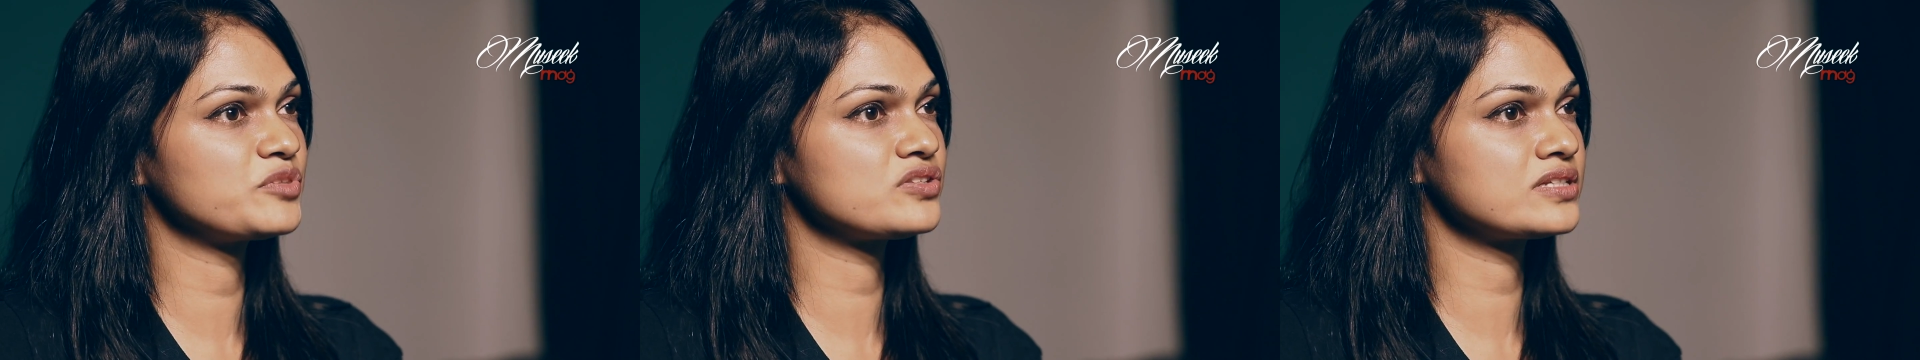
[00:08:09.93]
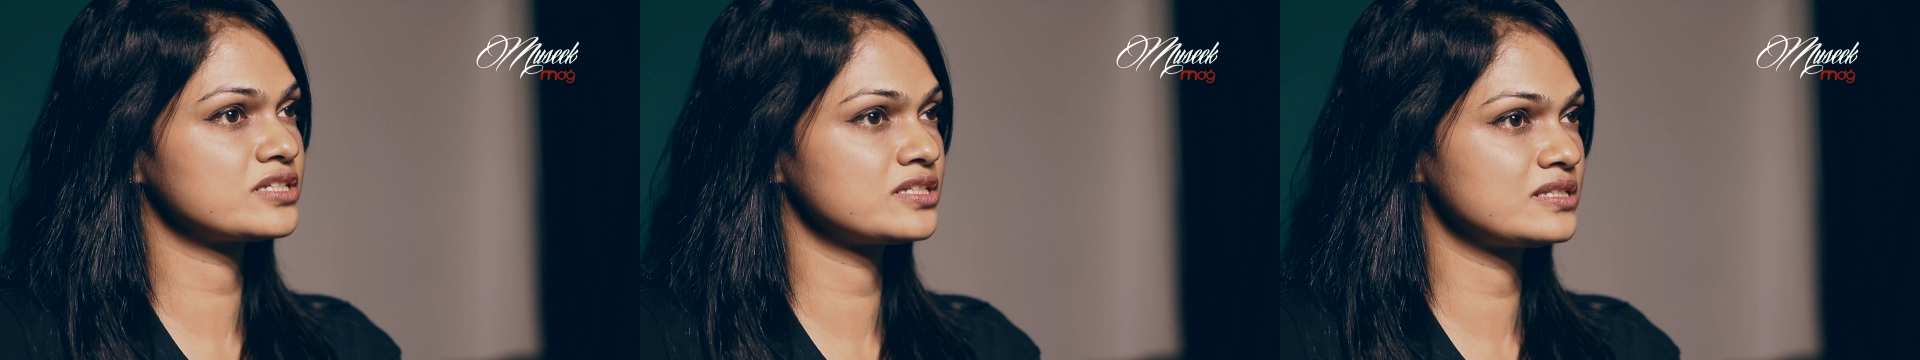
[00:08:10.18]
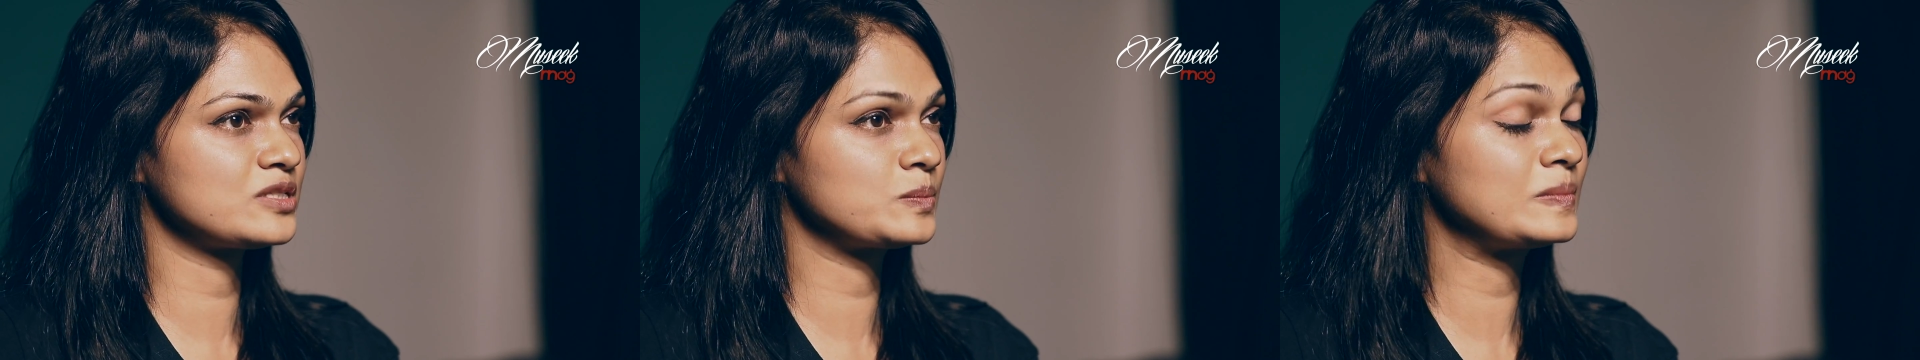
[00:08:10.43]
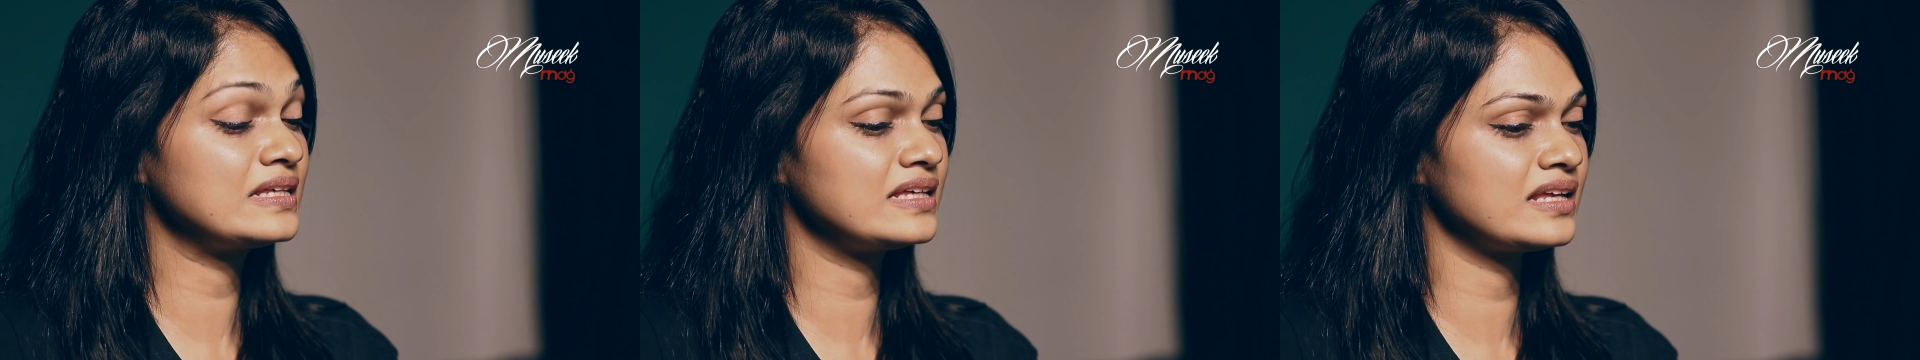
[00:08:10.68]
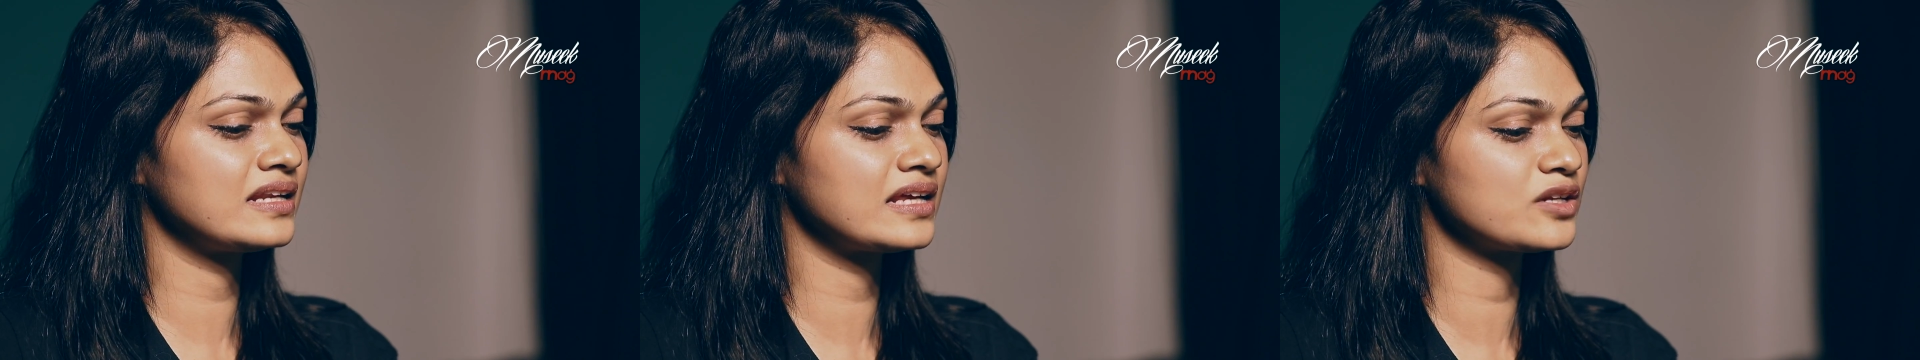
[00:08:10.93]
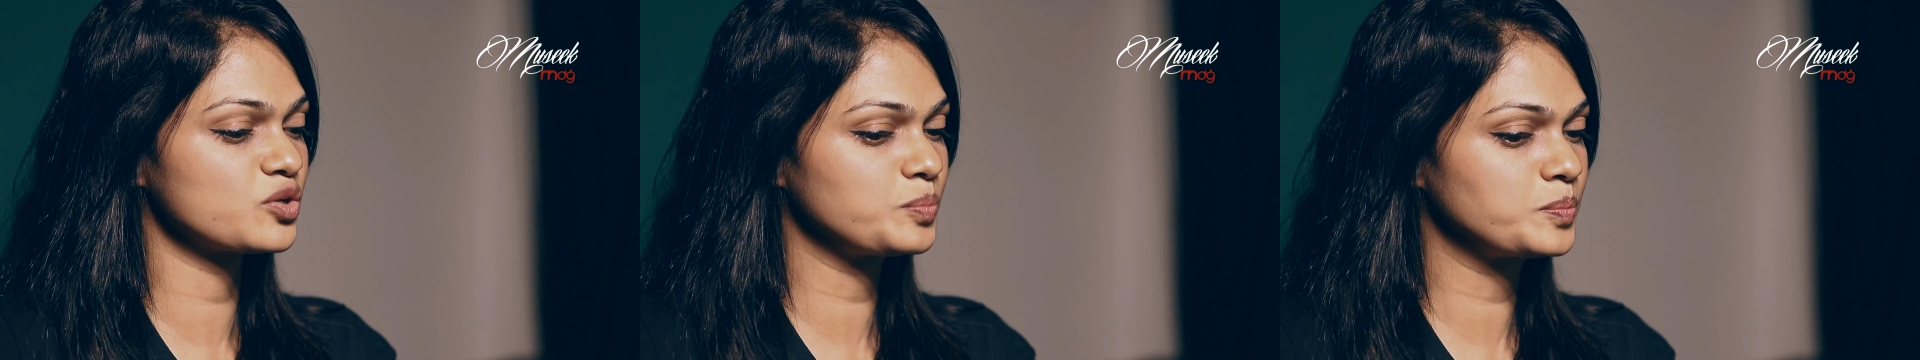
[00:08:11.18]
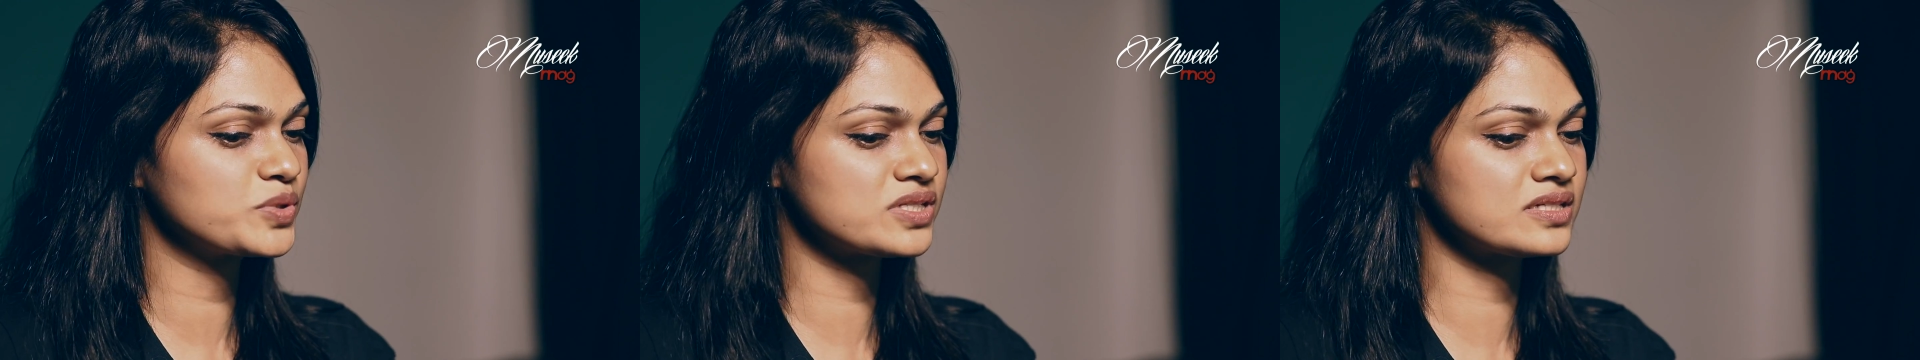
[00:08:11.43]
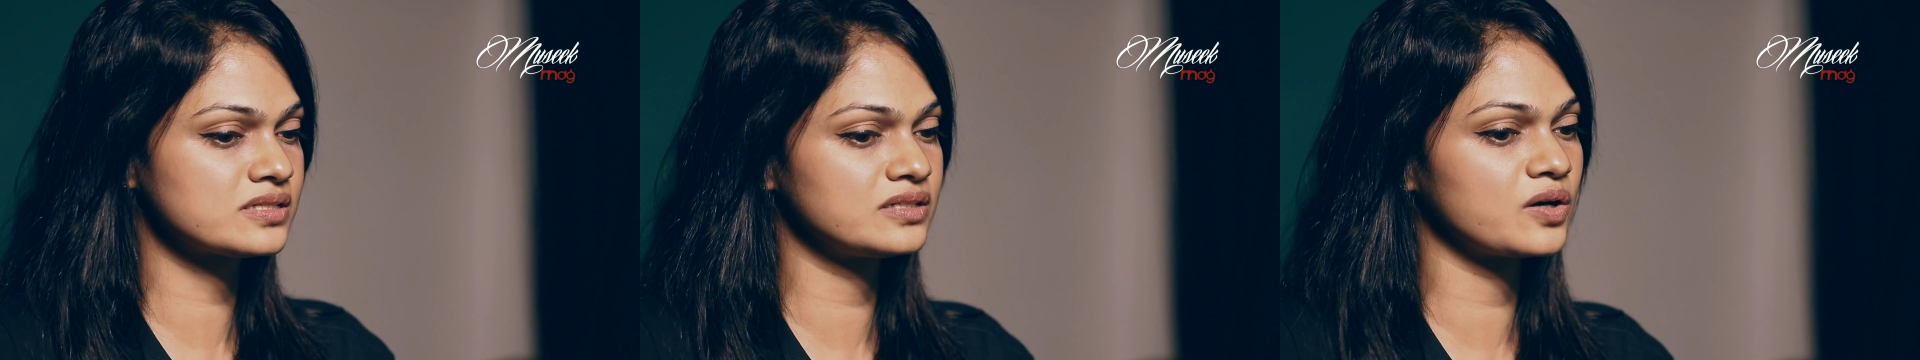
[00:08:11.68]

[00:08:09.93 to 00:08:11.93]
musicians to be in and to push